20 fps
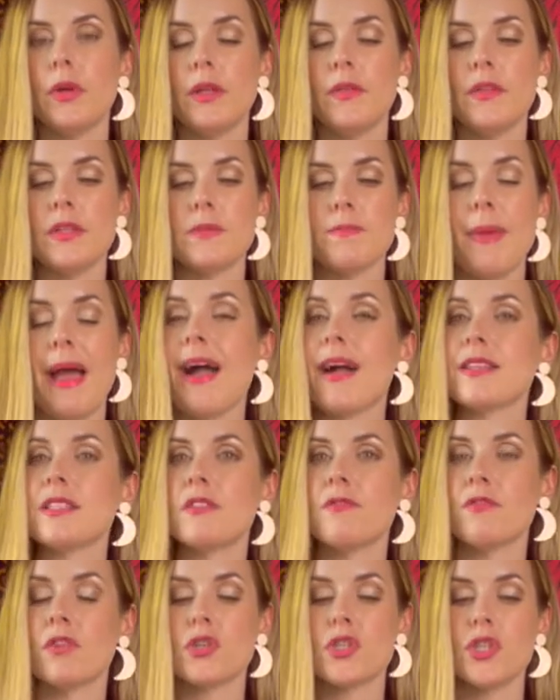this past
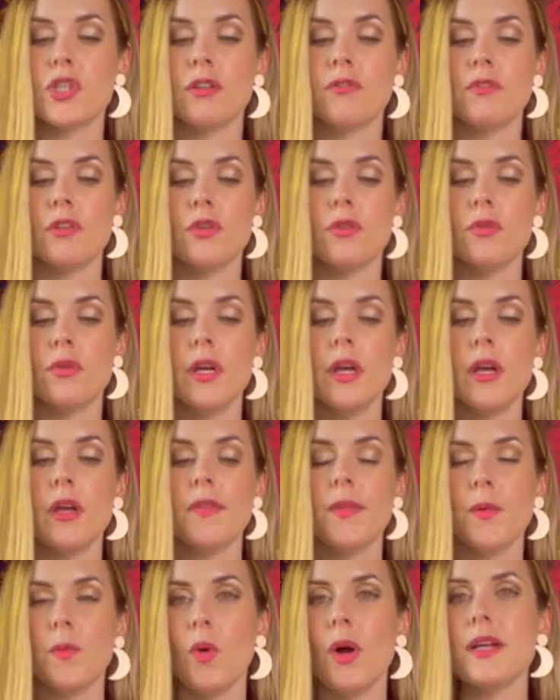version of you,
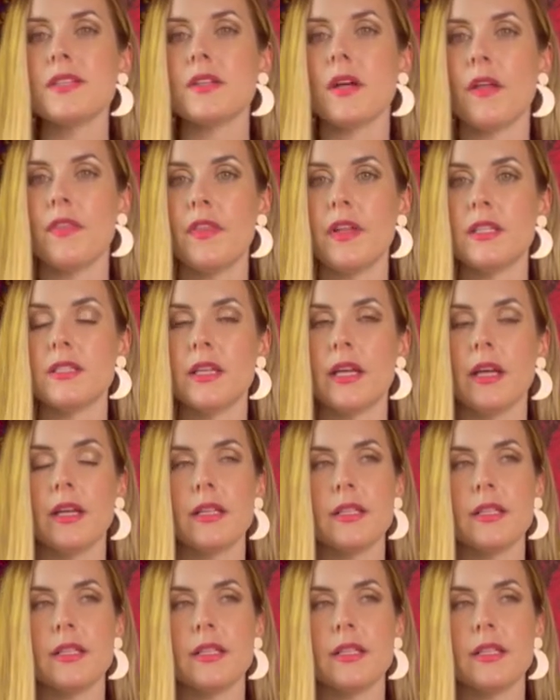that was authentic.